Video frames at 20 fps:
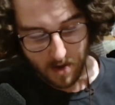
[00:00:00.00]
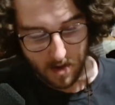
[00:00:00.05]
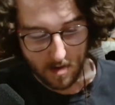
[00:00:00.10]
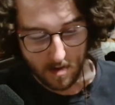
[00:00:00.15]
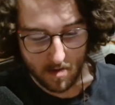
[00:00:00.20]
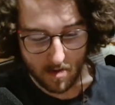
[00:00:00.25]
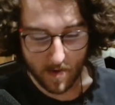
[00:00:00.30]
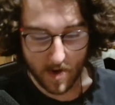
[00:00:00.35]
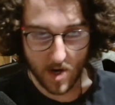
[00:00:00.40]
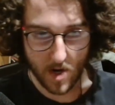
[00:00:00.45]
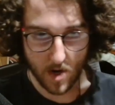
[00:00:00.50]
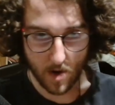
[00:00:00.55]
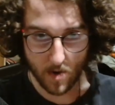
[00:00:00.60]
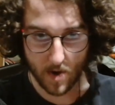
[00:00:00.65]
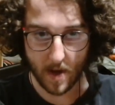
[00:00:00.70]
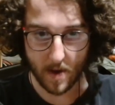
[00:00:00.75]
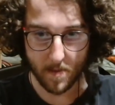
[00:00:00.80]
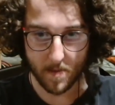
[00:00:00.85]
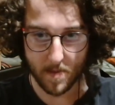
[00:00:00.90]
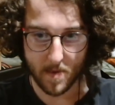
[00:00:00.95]
So we showed
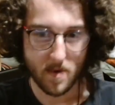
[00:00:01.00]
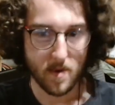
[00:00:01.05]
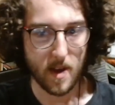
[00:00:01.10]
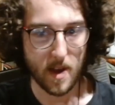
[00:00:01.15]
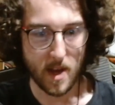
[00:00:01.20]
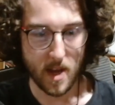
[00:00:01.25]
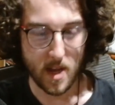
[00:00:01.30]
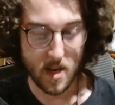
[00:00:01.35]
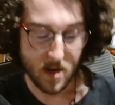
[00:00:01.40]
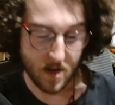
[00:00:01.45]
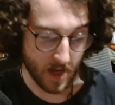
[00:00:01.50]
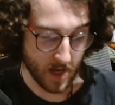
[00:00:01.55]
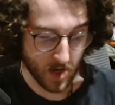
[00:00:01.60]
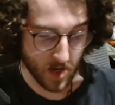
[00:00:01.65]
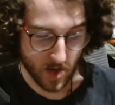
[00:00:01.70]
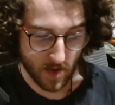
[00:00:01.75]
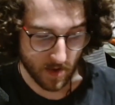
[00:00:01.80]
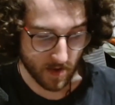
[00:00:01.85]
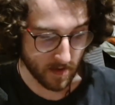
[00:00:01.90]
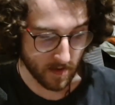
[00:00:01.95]
up, and he
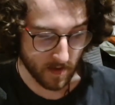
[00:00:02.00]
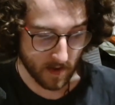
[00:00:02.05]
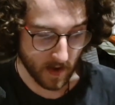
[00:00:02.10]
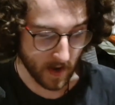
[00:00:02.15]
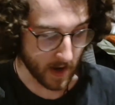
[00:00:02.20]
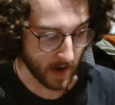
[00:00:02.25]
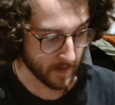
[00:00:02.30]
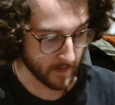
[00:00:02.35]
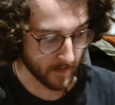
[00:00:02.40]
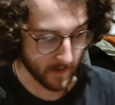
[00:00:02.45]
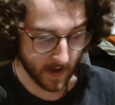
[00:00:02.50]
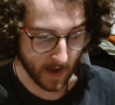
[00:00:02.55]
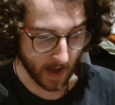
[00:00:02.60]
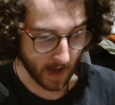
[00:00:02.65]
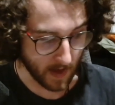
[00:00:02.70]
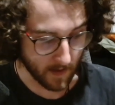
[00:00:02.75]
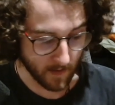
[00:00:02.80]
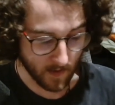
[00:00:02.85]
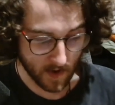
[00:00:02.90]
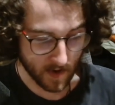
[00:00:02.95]
just kind of
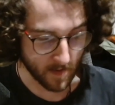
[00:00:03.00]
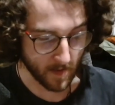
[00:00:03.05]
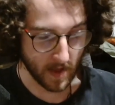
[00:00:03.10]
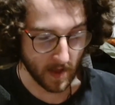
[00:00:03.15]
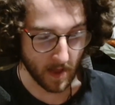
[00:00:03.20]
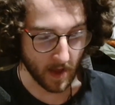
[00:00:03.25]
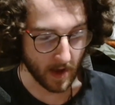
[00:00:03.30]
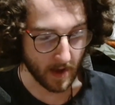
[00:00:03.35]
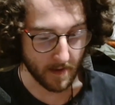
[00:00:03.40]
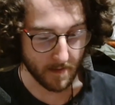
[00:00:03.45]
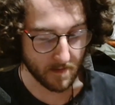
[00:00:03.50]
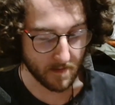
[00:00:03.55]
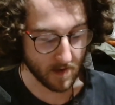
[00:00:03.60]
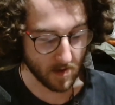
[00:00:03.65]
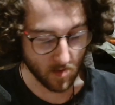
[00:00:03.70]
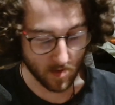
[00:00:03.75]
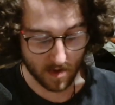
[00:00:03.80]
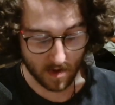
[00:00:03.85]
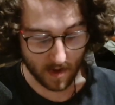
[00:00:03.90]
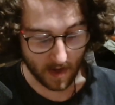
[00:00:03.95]
came into my life. He
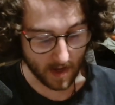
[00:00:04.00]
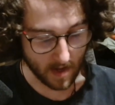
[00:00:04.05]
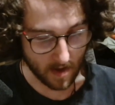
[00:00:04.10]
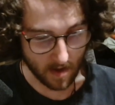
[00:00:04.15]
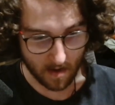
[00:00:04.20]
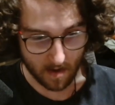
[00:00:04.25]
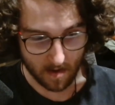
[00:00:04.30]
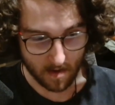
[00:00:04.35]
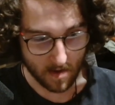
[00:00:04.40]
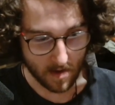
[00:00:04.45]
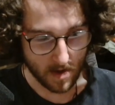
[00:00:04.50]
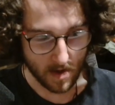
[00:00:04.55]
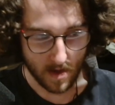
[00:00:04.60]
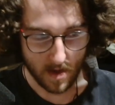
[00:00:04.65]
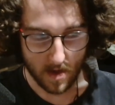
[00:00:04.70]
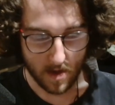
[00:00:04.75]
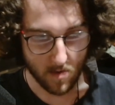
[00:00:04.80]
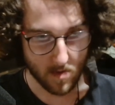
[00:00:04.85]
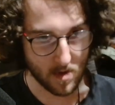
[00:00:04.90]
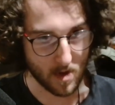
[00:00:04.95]
was like a
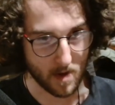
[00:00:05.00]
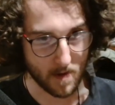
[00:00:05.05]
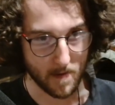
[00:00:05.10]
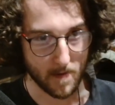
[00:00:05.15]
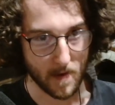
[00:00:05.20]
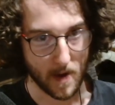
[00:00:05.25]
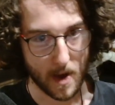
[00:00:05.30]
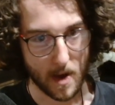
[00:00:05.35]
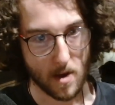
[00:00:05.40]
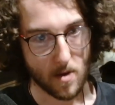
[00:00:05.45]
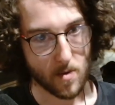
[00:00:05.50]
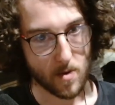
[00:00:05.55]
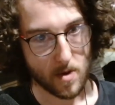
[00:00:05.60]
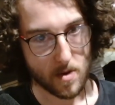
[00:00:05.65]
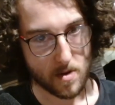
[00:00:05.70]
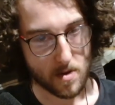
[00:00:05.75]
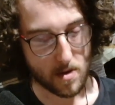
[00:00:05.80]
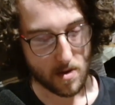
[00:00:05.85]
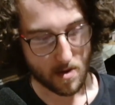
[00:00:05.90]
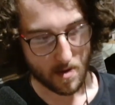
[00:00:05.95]
firework.
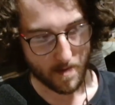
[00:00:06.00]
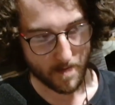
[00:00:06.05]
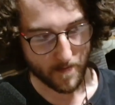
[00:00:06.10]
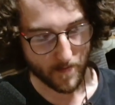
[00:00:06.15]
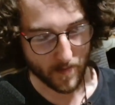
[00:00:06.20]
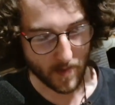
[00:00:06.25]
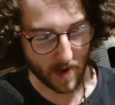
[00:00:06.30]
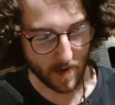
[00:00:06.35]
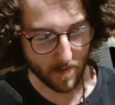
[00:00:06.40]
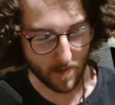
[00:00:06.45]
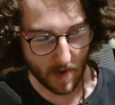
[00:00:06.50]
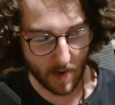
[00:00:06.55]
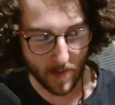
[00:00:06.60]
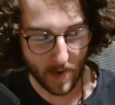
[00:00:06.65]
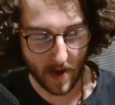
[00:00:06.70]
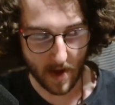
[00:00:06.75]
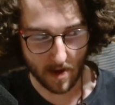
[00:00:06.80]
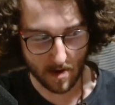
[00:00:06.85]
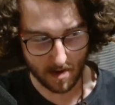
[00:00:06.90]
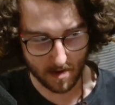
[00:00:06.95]
My
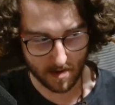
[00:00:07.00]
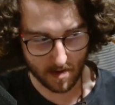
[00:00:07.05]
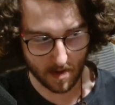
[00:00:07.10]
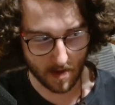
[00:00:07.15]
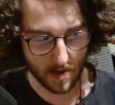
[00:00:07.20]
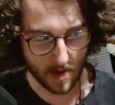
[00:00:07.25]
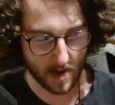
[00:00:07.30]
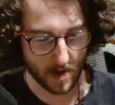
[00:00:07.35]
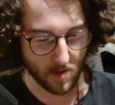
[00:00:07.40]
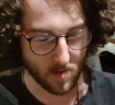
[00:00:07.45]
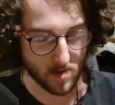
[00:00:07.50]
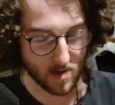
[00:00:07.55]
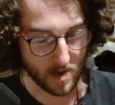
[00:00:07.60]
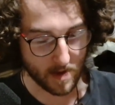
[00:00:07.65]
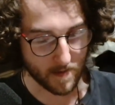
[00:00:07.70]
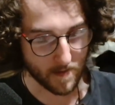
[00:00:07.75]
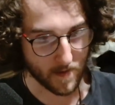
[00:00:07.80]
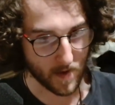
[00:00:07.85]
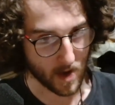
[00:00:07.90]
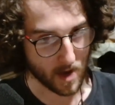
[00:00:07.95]
partner said that. He was like a
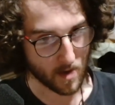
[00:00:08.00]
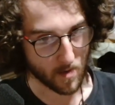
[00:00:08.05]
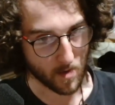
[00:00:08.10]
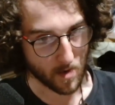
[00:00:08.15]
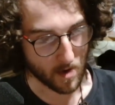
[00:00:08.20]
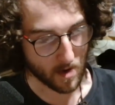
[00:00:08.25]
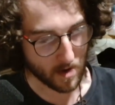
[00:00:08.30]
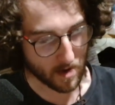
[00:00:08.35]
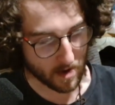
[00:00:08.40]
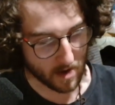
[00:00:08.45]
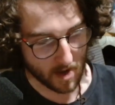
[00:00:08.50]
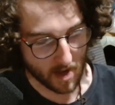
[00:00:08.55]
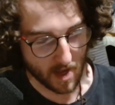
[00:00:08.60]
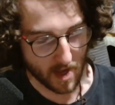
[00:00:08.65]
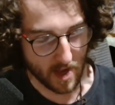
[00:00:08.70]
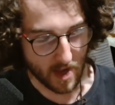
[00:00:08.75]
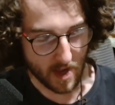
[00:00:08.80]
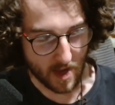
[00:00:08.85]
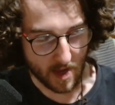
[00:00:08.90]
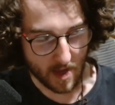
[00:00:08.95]
firework.
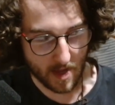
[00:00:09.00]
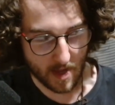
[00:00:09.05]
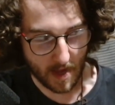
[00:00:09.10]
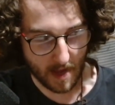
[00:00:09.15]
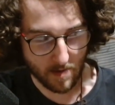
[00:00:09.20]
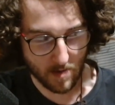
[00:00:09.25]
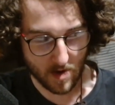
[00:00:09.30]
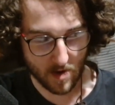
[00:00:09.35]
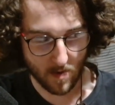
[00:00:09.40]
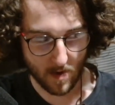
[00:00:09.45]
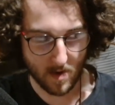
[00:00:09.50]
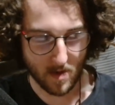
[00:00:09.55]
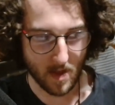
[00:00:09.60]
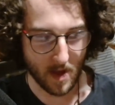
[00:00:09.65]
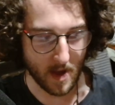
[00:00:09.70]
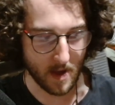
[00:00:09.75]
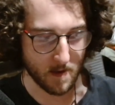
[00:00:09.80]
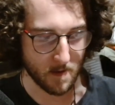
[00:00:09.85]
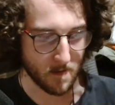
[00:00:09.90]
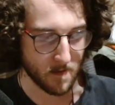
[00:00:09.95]
He came into our
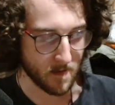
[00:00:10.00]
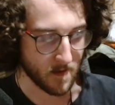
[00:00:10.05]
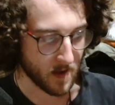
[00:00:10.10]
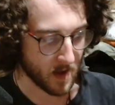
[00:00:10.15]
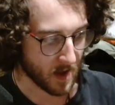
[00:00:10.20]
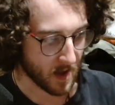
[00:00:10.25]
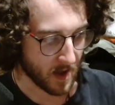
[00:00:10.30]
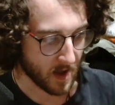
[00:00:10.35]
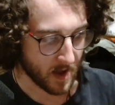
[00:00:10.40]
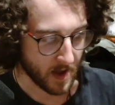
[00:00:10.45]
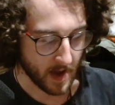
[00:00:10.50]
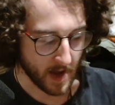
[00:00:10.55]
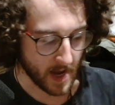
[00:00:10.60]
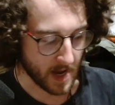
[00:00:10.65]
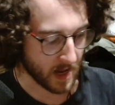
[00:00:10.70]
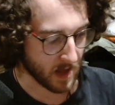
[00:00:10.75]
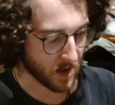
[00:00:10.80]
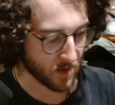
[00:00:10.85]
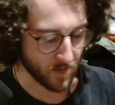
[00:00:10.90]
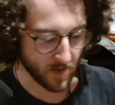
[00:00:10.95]
life, and
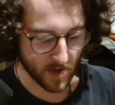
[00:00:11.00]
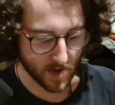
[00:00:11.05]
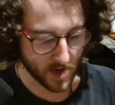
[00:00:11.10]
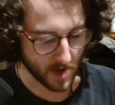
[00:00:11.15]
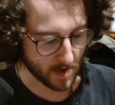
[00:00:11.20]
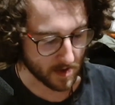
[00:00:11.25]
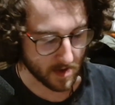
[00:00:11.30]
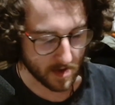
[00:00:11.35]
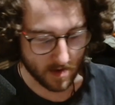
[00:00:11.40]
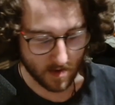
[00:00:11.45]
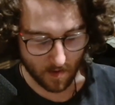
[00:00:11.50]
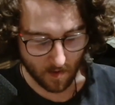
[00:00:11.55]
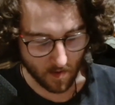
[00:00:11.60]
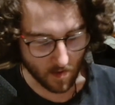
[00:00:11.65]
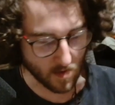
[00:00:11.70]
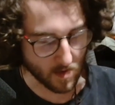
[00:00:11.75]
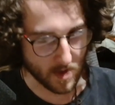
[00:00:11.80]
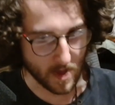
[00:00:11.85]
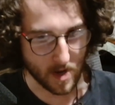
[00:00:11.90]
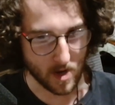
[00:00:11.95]
he was just
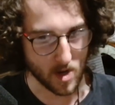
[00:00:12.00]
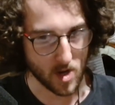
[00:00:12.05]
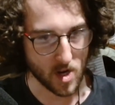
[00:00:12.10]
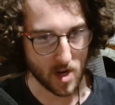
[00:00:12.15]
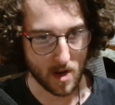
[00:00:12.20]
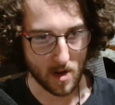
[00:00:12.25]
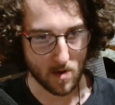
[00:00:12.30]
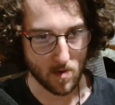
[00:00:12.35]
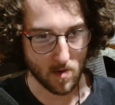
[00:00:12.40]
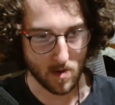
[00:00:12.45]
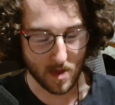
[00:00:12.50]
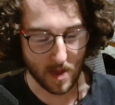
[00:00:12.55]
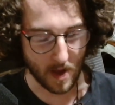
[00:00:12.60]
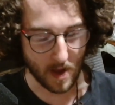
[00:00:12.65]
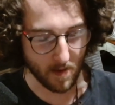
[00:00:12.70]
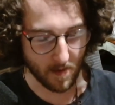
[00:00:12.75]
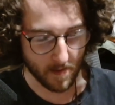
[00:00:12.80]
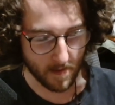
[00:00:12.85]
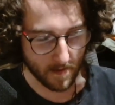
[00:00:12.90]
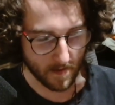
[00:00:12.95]
all energy and all
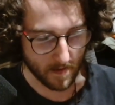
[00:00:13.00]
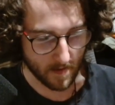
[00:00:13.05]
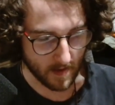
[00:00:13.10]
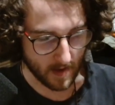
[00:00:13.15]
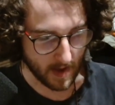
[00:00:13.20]
love.